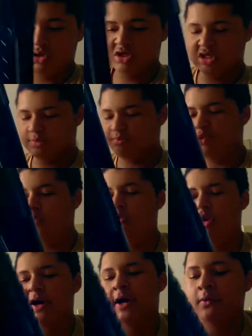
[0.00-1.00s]
Just pull
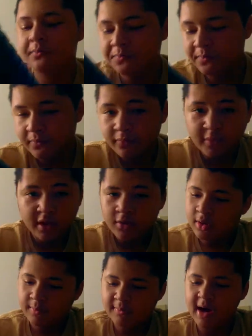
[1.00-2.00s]
it out,
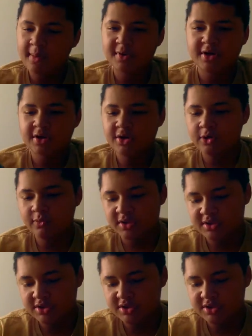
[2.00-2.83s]
pop in a new one.